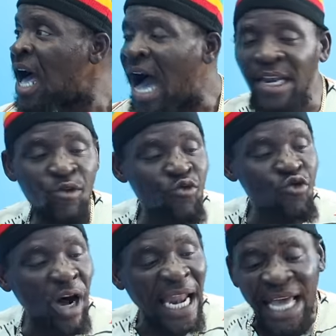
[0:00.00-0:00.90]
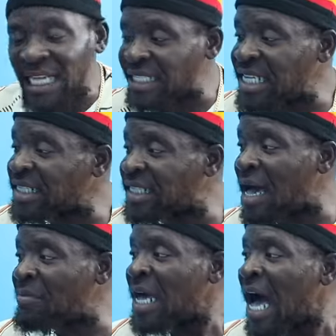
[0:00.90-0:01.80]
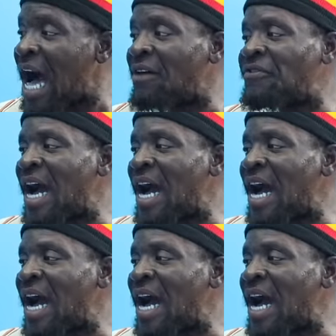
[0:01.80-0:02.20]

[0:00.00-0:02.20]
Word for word: and the whole of your things them and